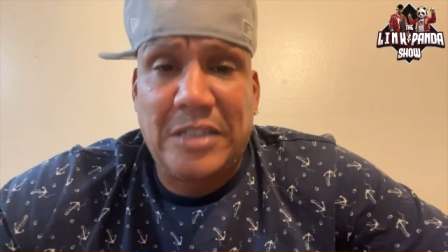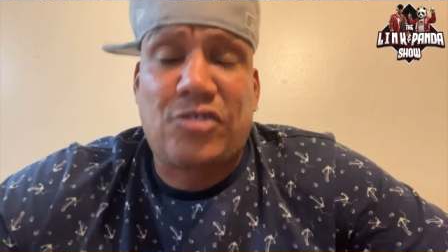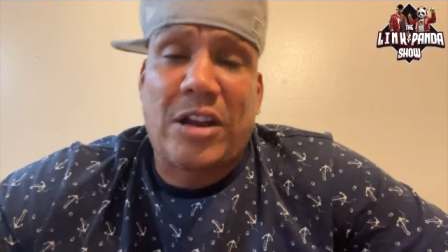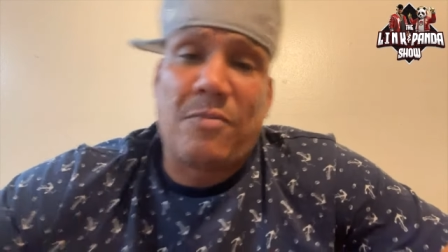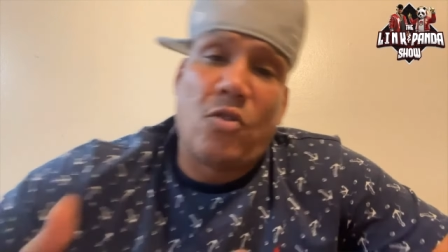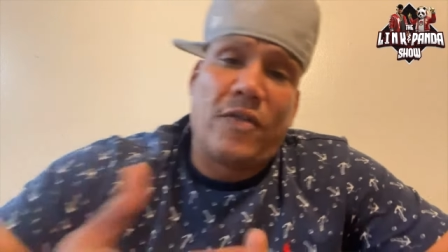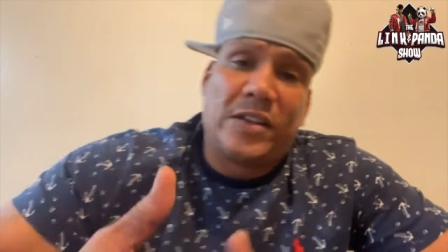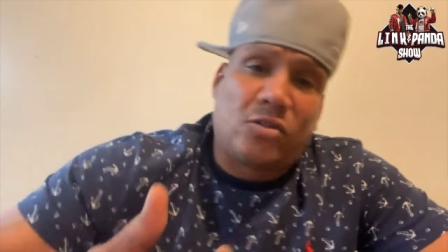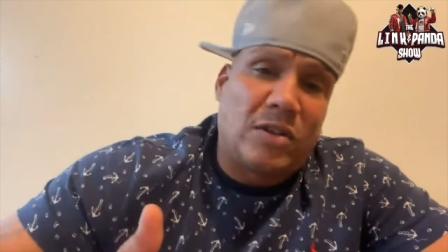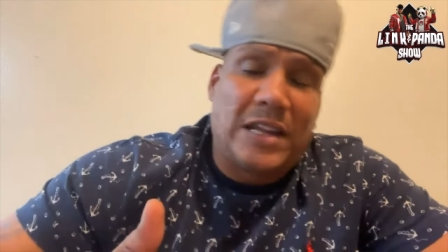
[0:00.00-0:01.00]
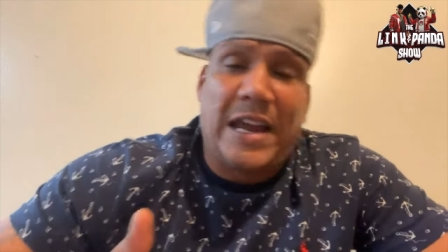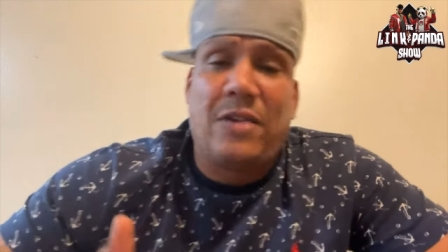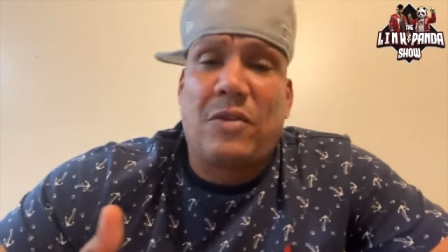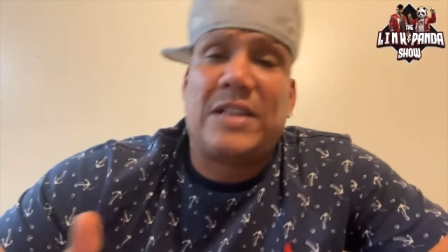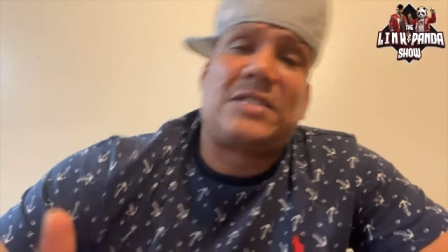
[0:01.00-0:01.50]
He's trying to move into a
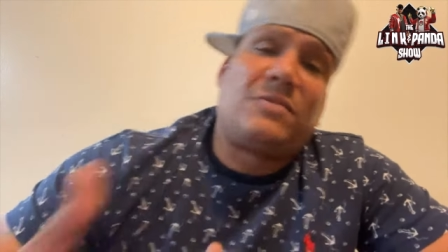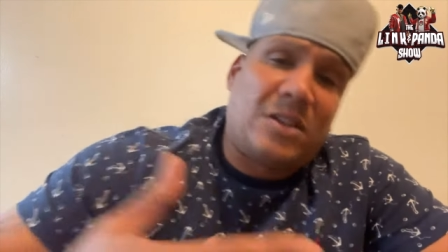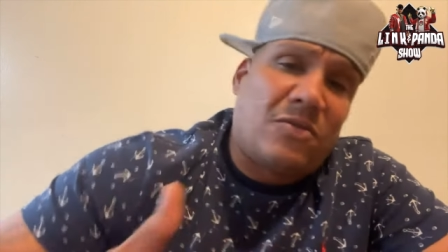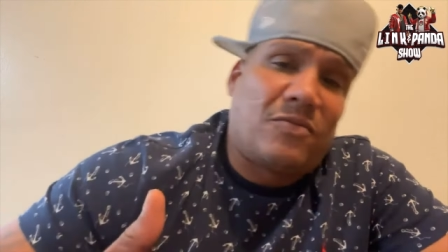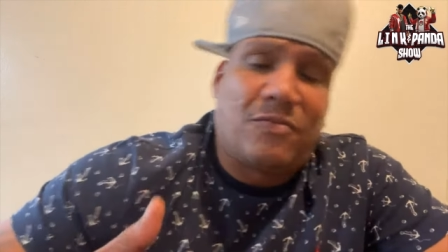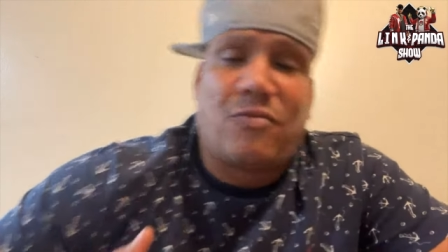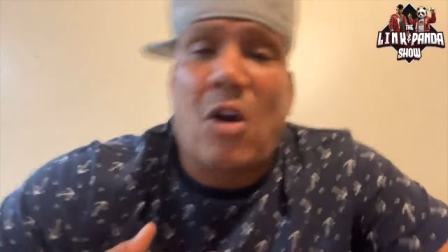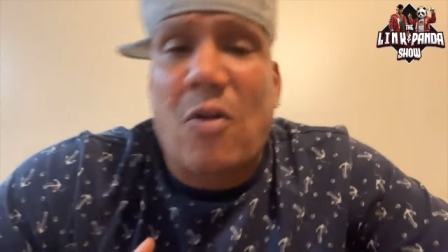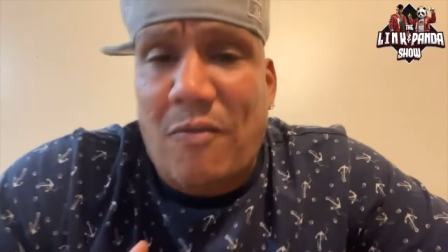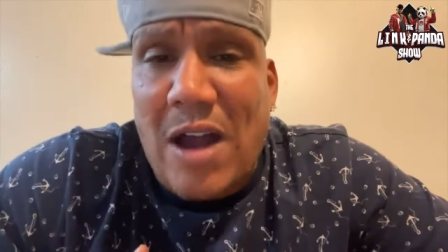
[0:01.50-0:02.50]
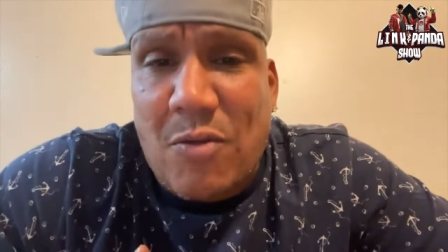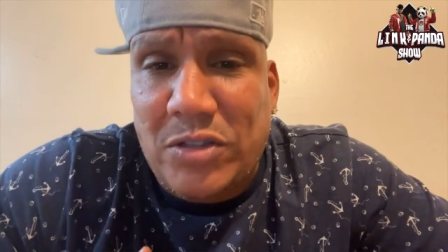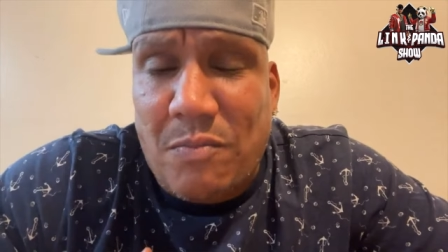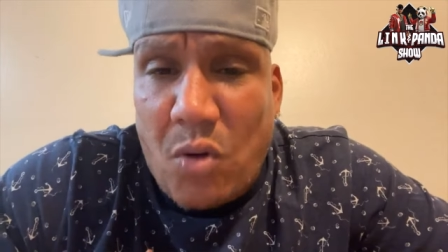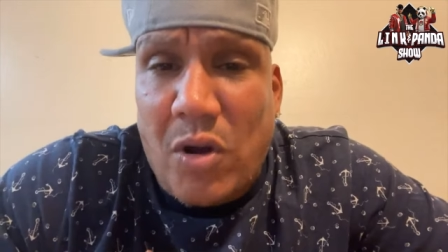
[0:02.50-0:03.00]
lane where, you know, rock, rock
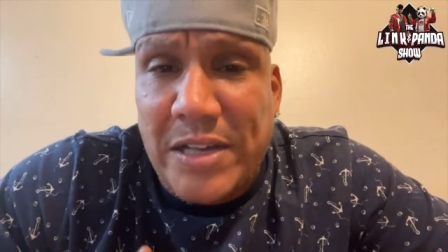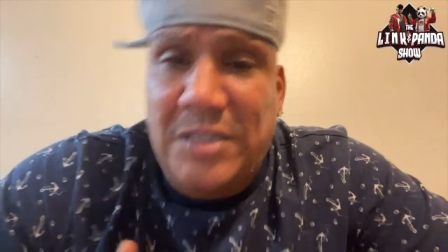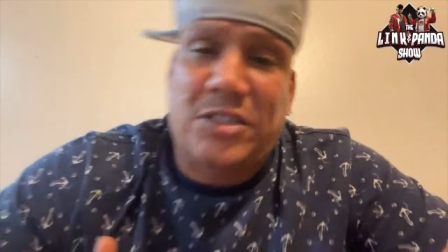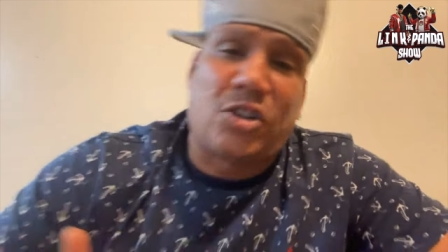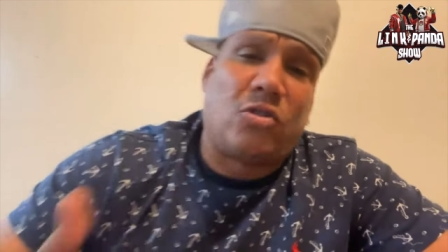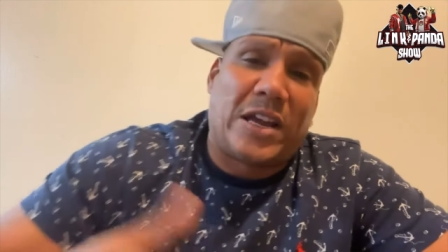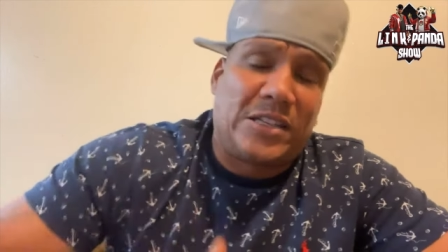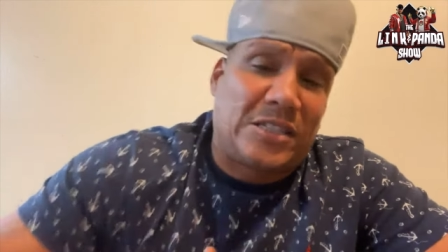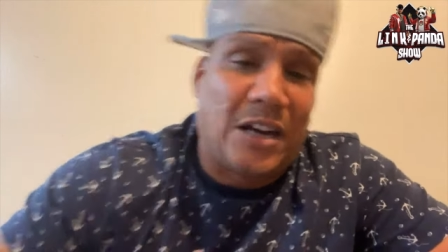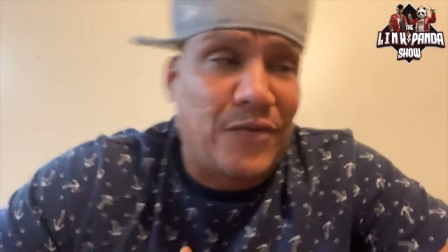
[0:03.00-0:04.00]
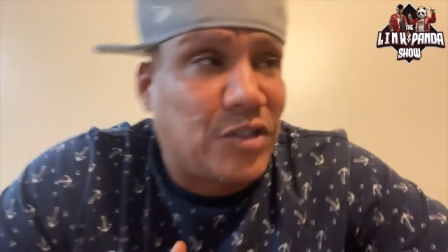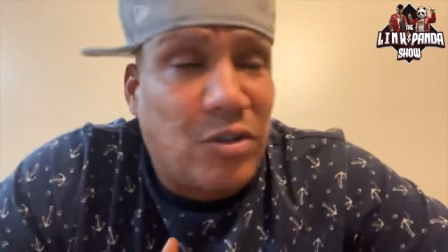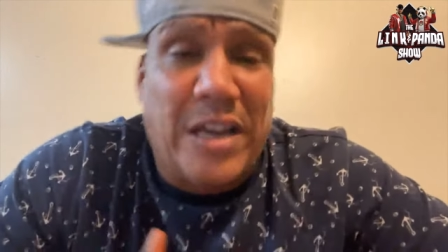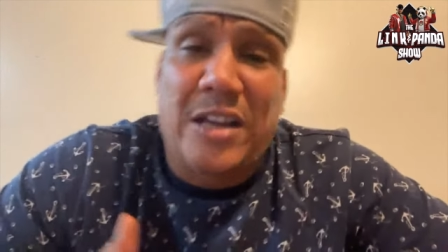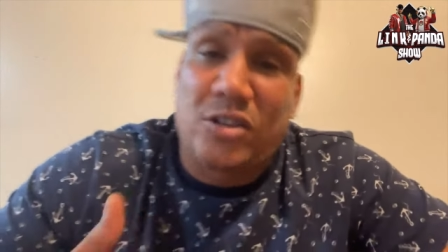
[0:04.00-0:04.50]
with the boys, show their stuff,
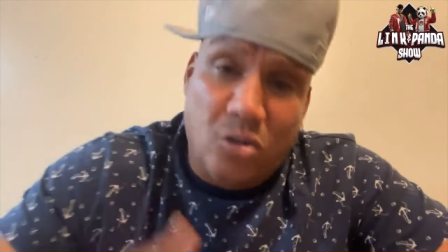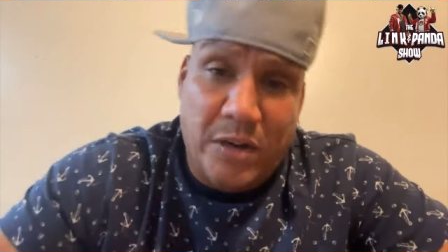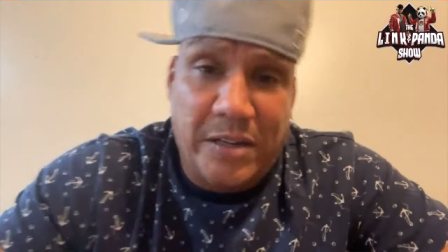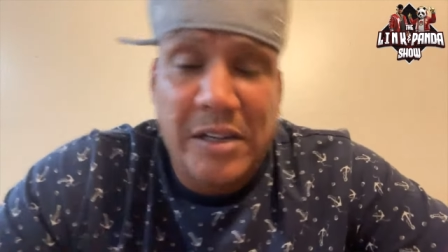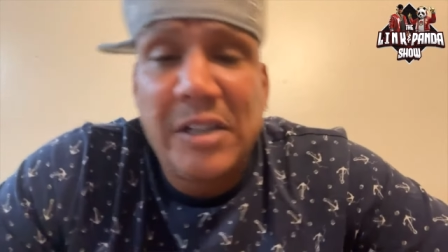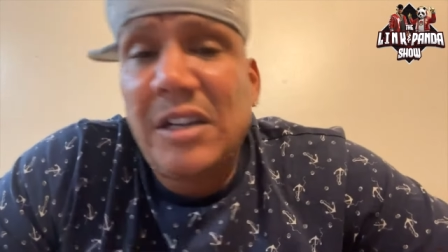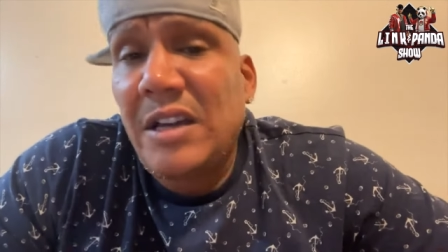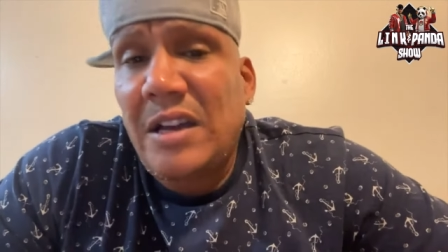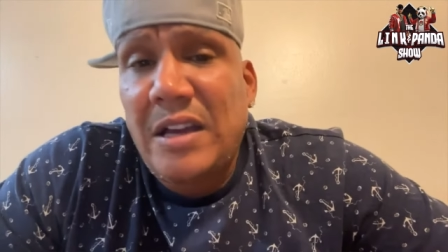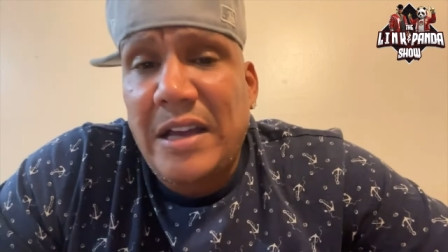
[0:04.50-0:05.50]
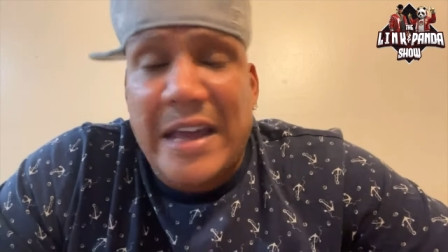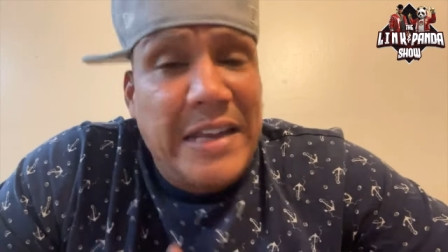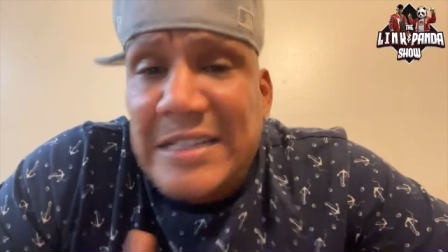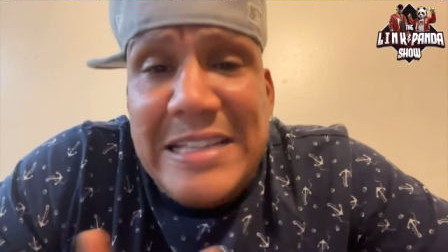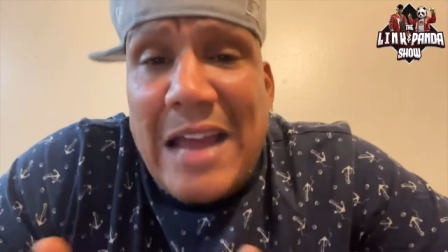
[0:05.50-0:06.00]
so that he could do it, and
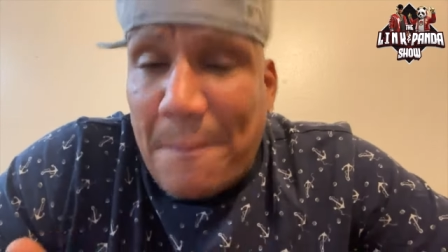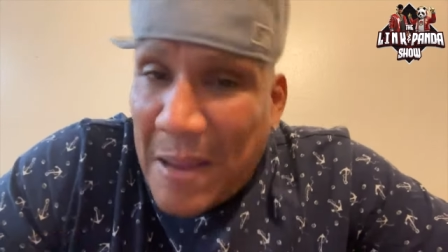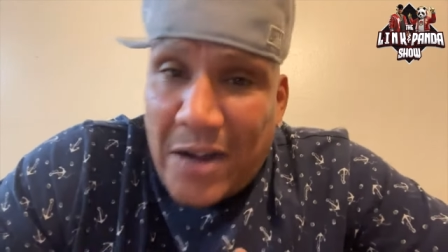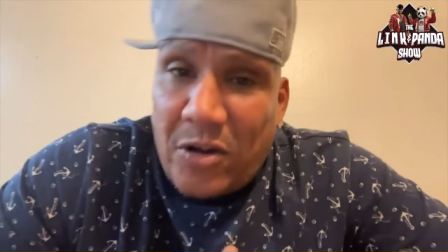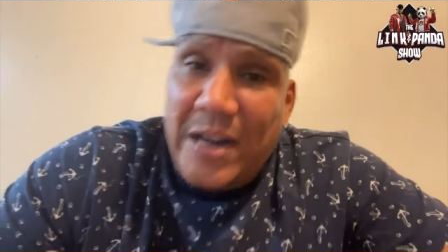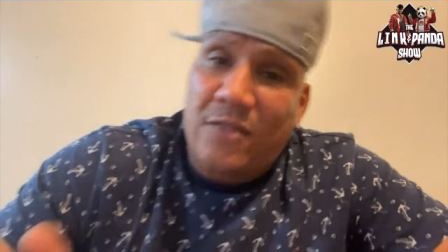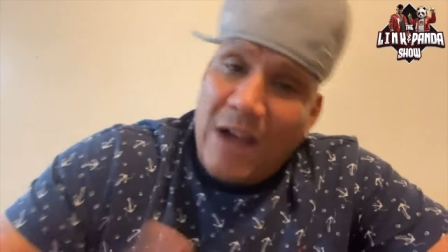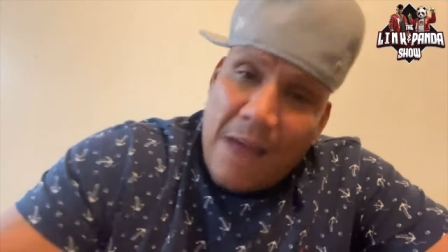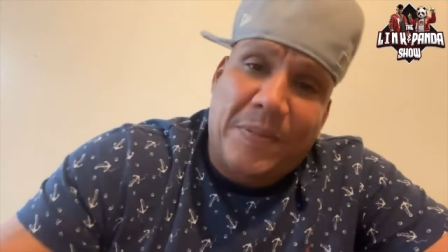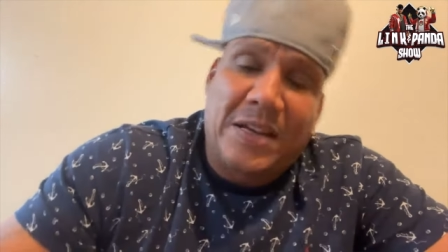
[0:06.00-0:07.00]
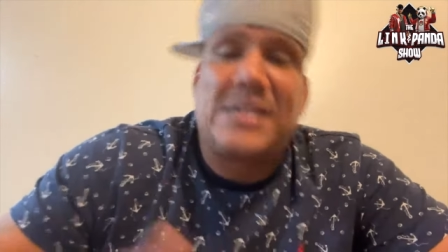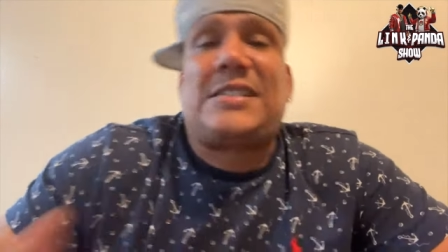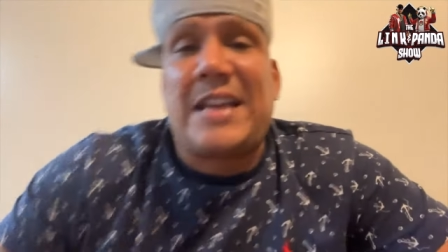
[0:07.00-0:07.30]
he's not better in rapping than